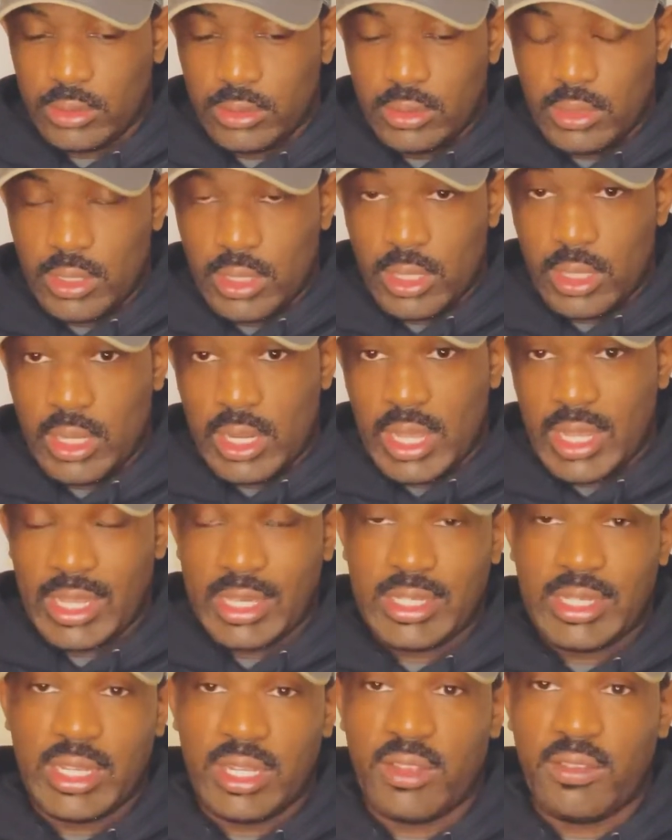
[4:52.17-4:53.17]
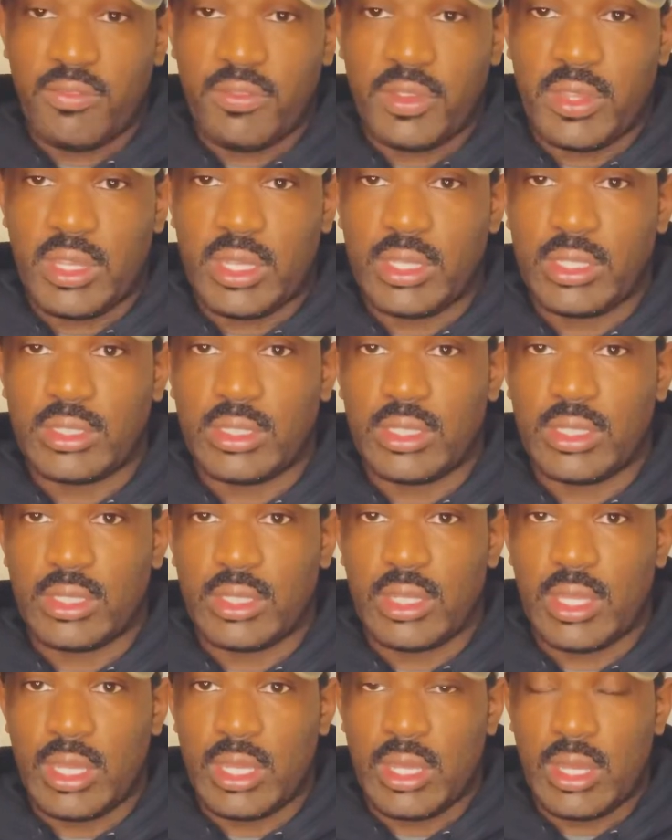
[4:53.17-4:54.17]
The negative
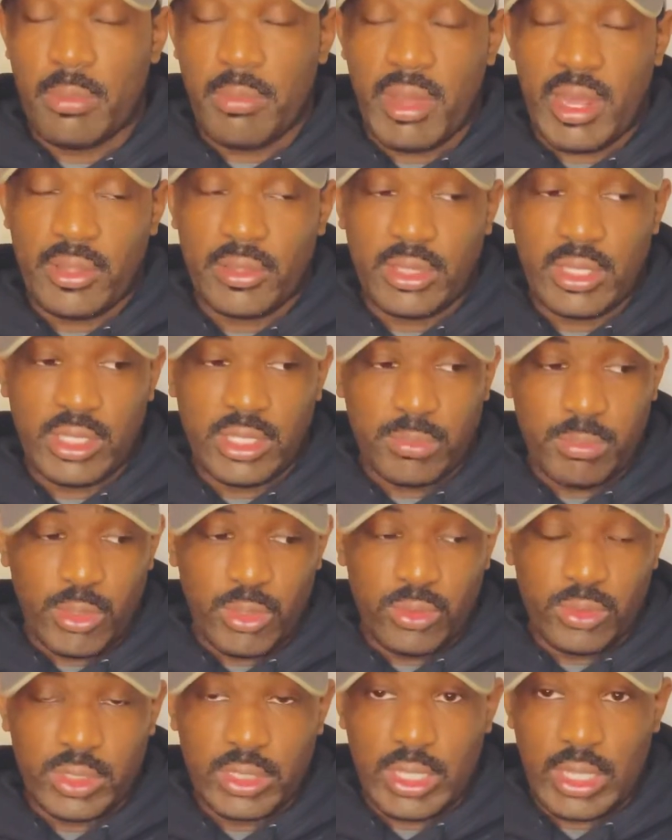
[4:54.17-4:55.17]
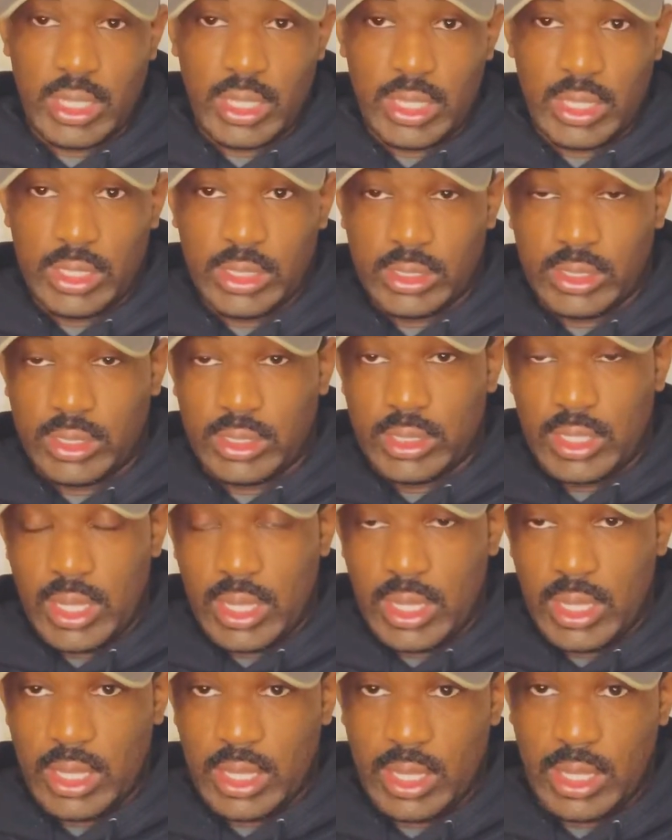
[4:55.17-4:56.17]
thing about these boots is
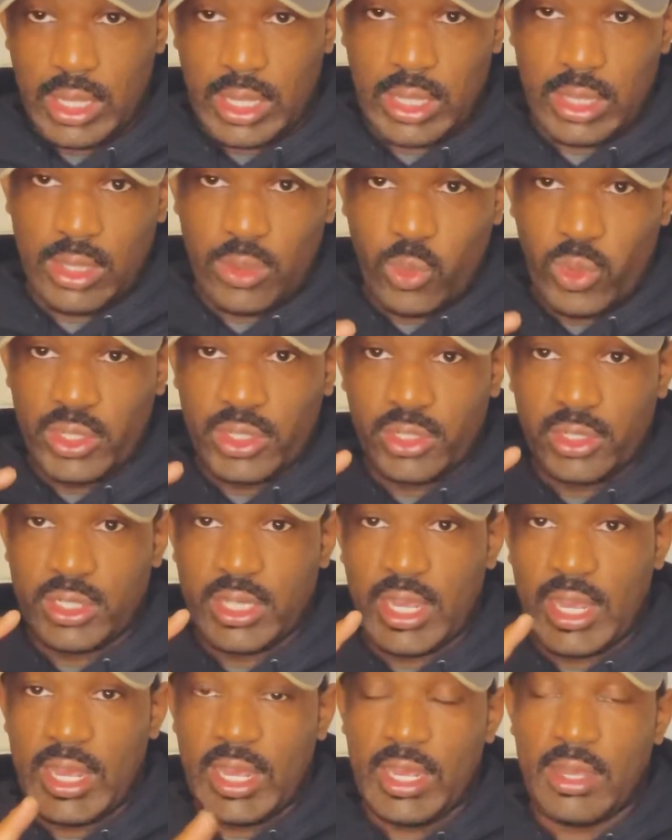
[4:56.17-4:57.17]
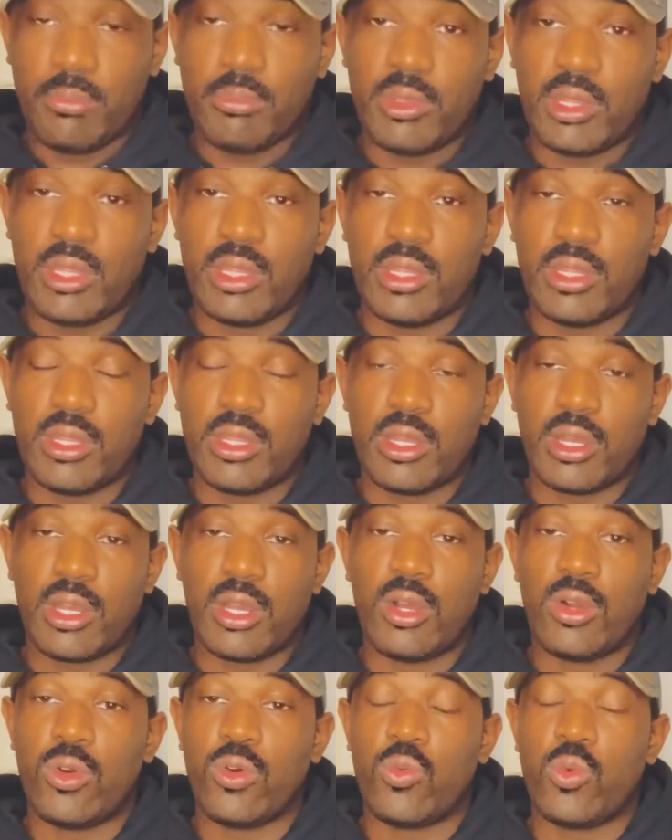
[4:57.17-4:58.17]
in the winter time, the
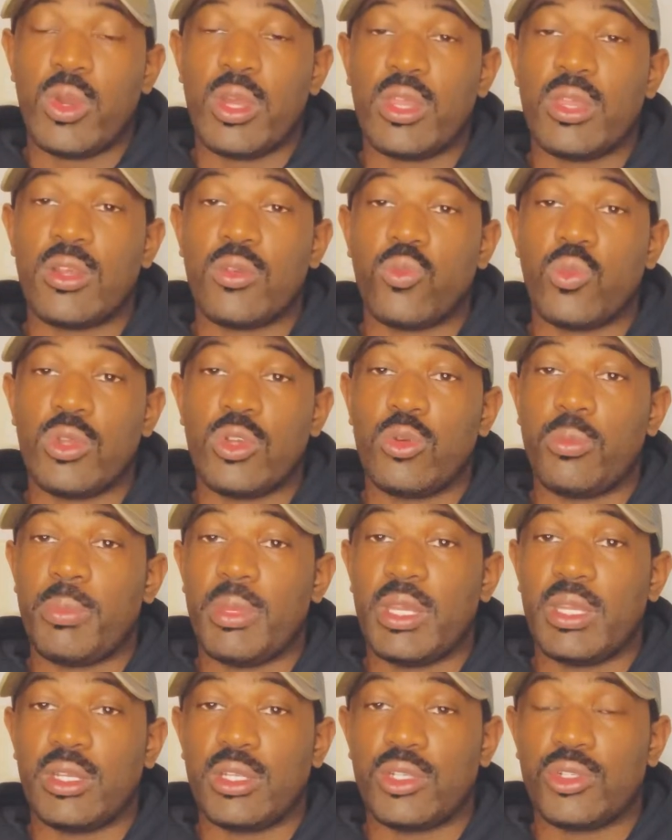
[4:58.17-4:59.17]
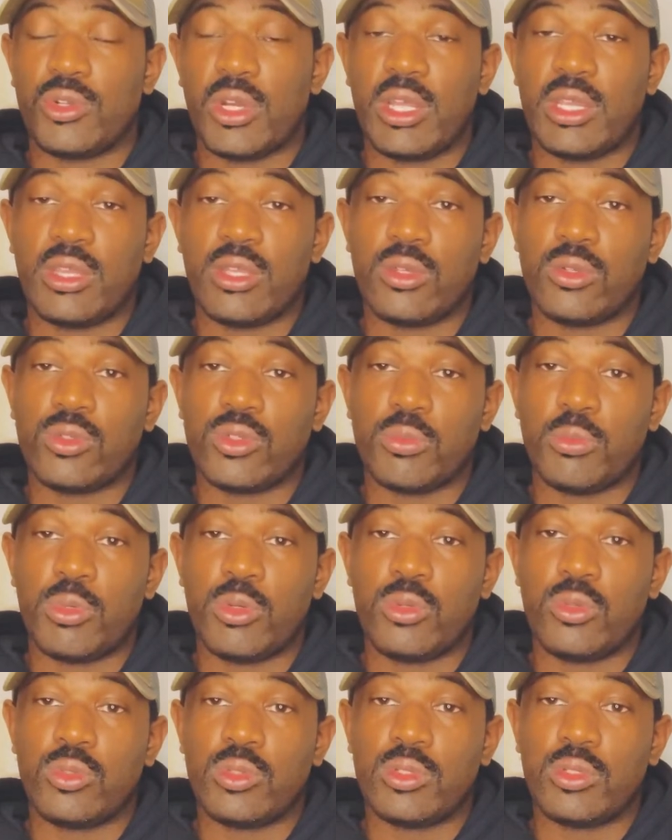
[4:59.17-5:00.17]
cold weather will penetrate those
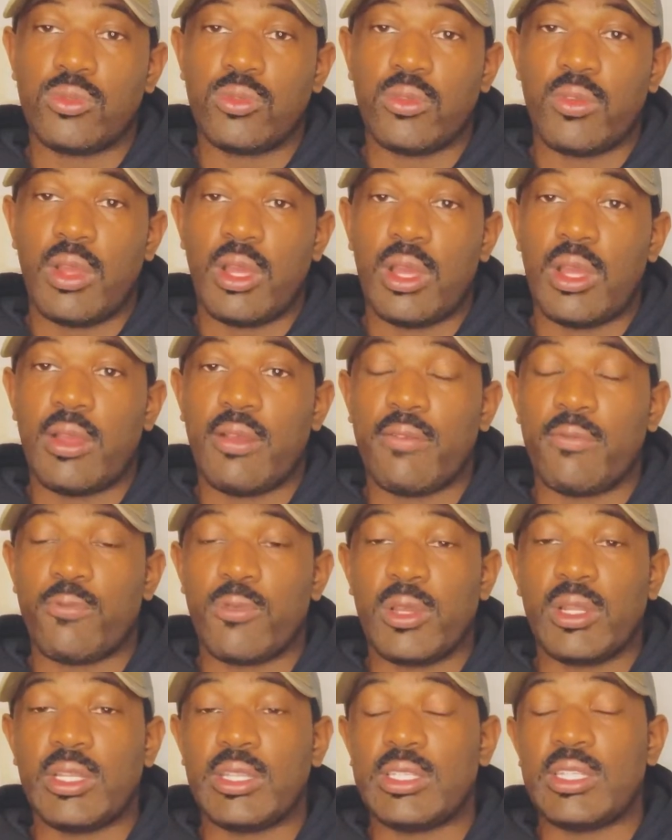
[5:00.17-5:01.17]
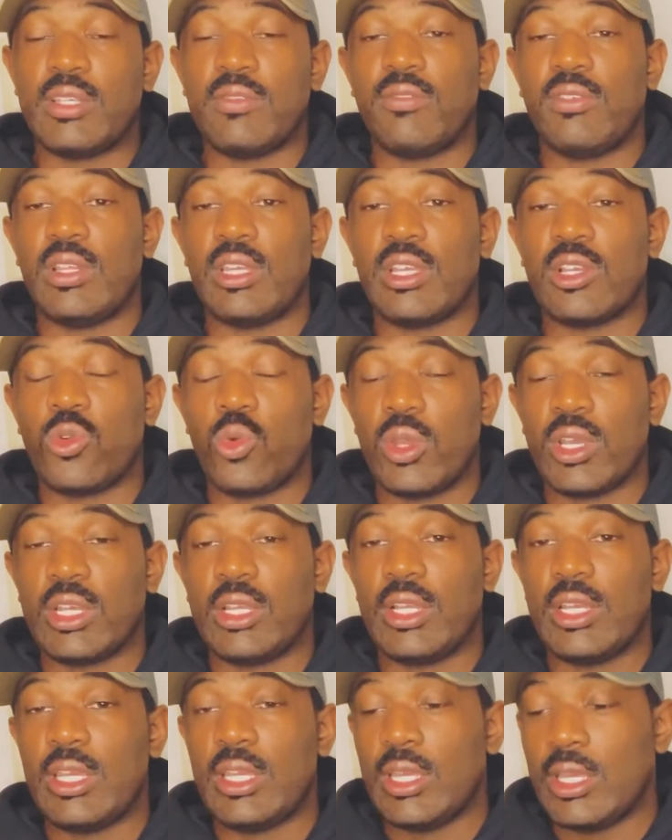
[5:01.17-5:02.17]
boots relatively
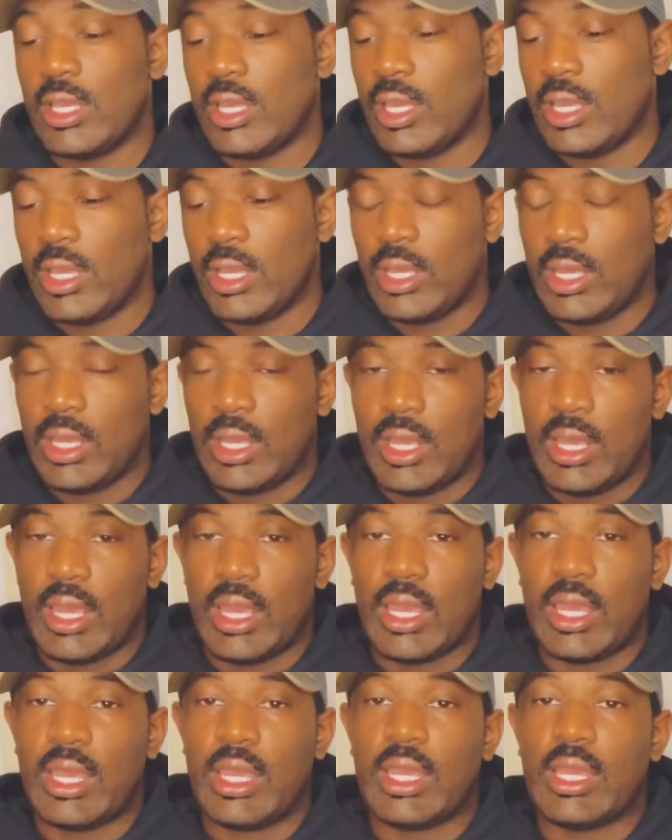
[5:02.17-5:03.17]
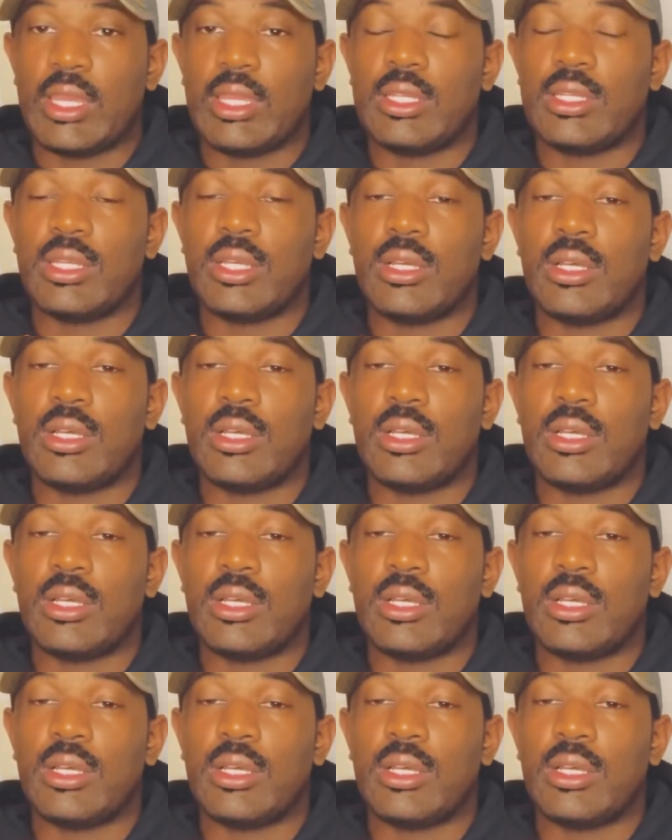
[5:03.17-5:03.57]
quickly, and